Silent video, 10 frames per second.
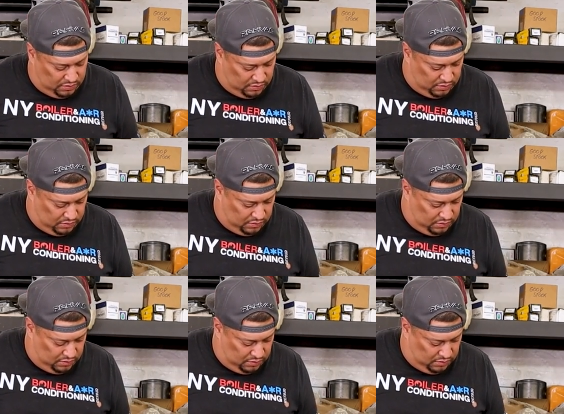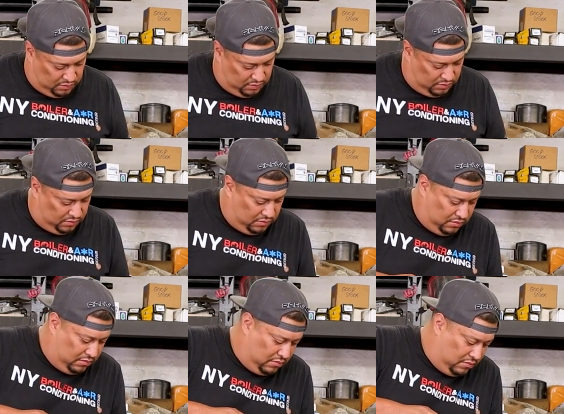
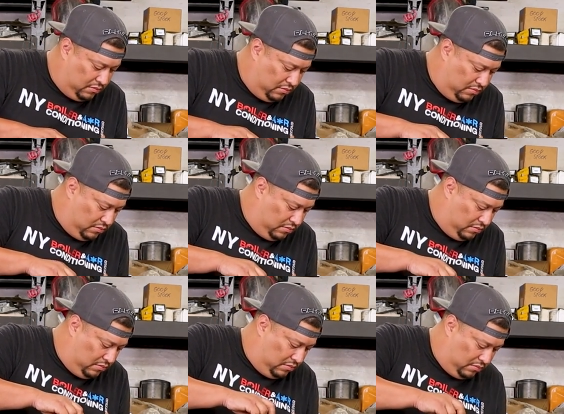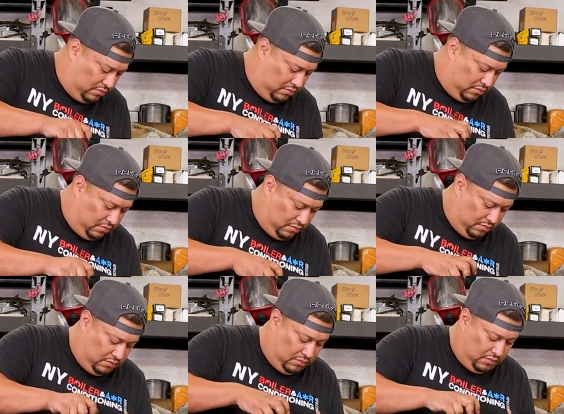
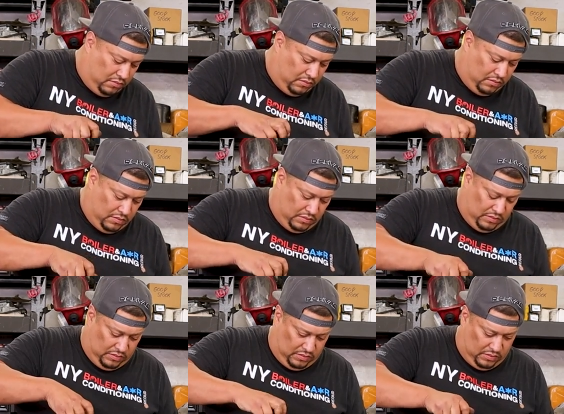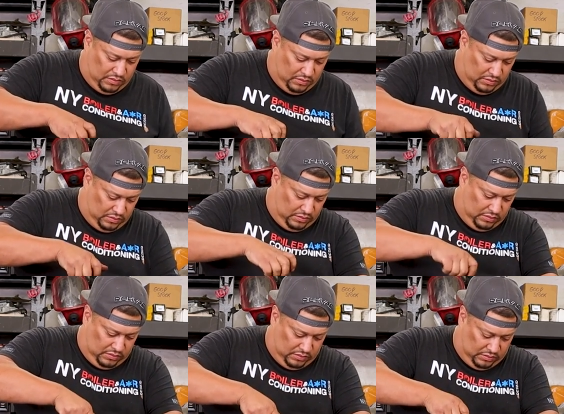
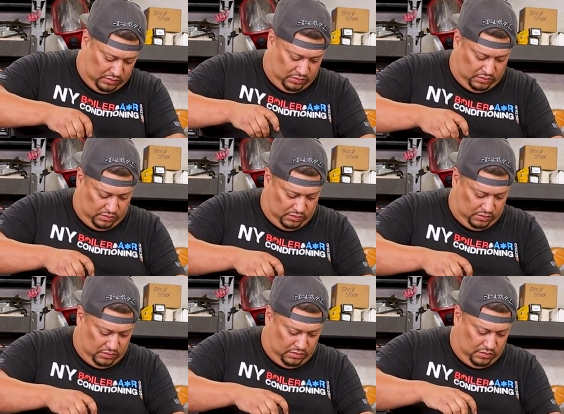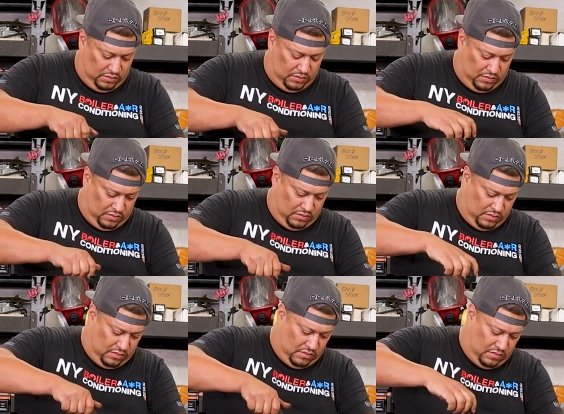
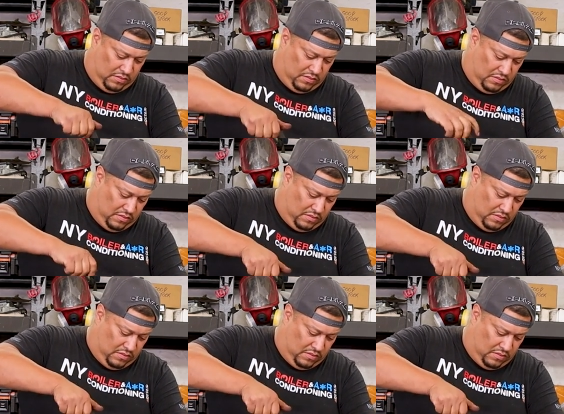[no speech]